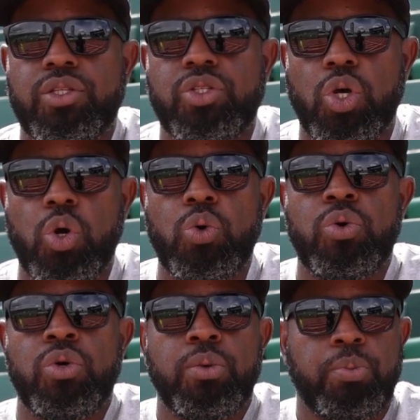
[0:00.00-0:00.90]
So,
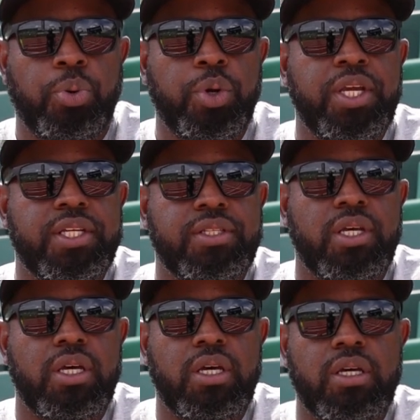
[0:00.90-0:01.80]
pre is
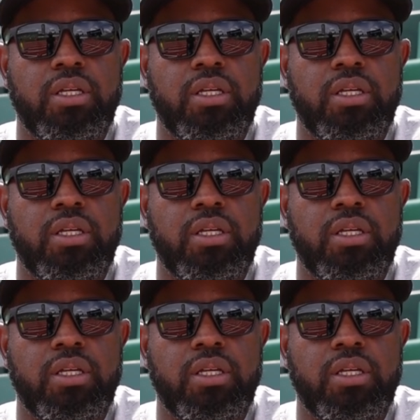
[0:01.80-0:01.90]
uh,